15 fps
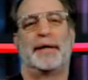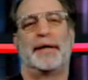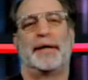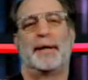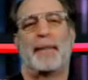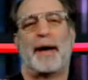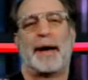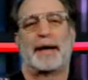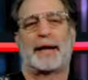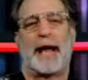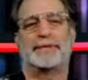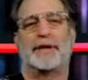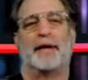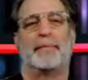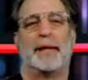Come on, guys,
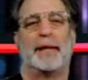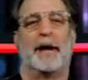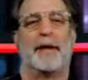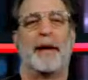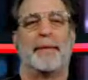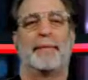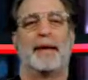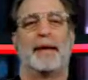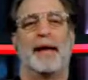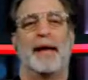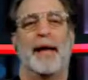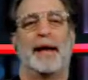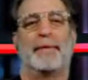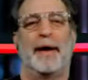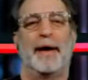help me. All right.
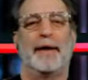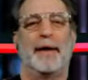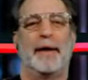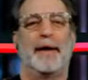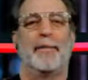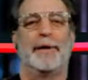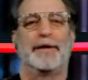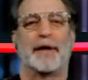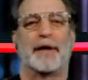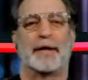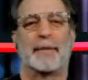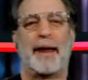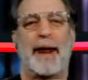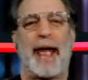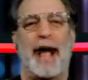Anyway, we talked about
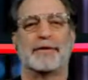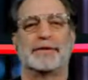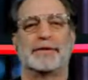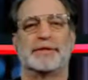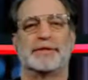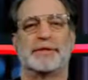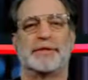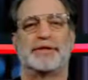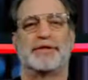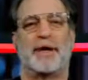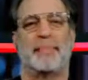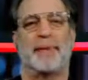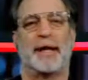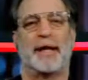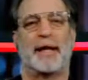house listings
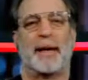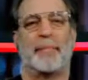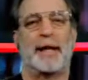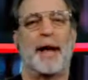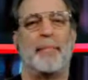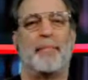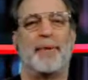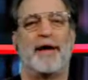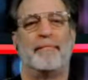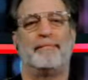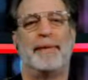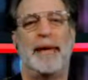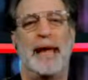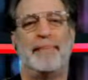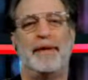jumping. Coming up, we have
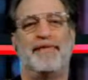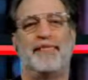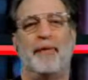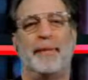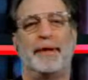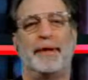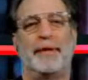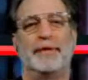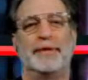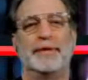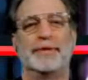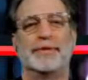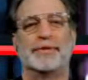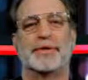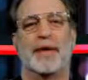baby formula
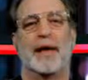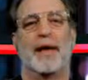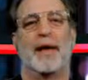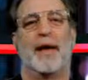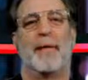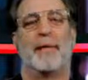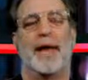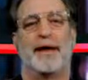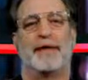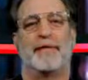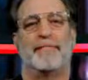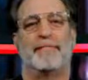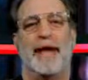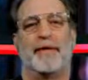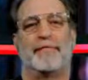news, and we had the
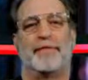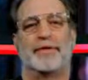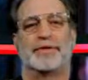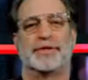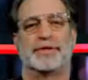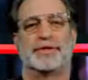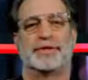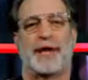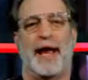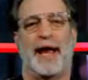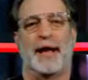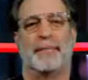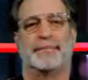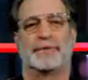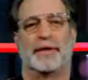Metaverse
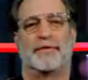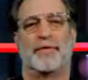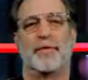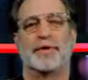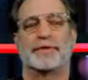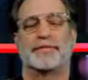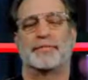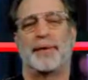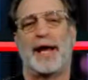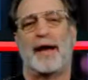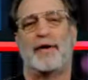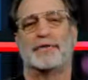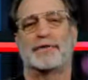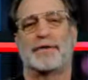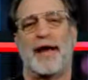Scams. And, of course, we
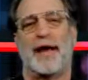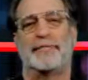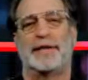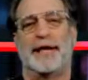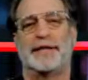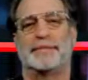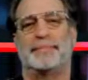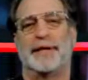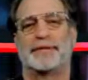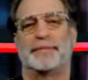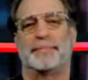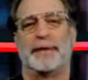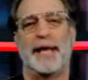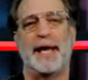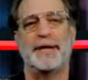also have today's picks and
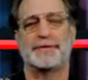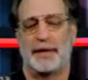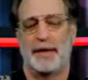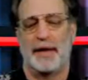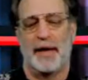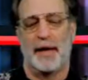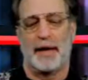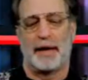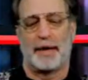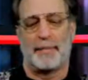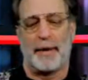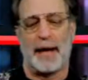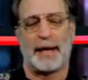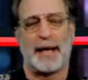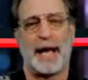plays. Come
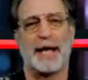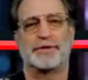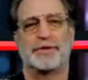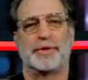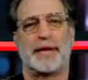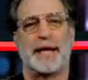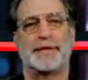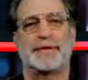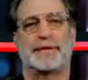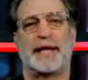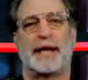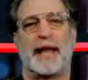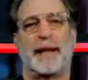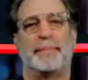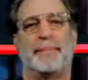on, guys, did you guys hit that
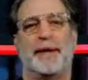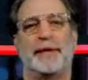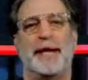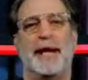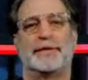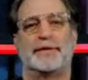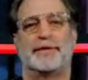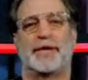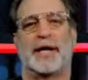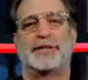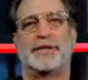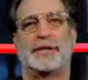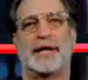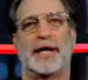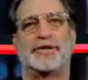like button yet? Did you guys hit
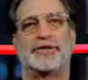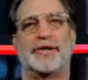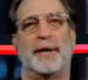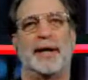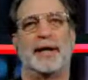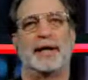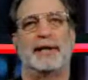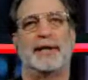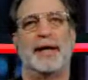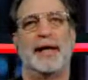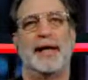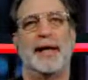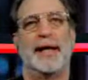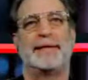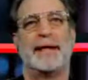that share button?
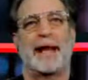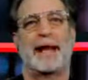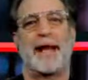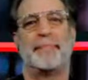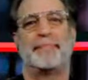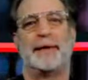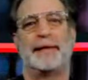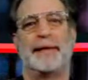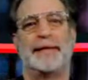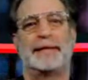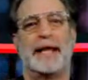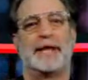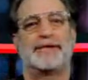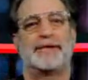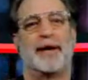Hit that like button, hit that
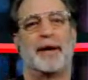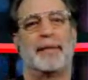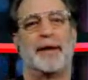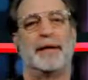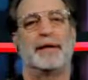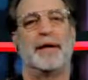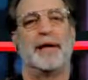share button.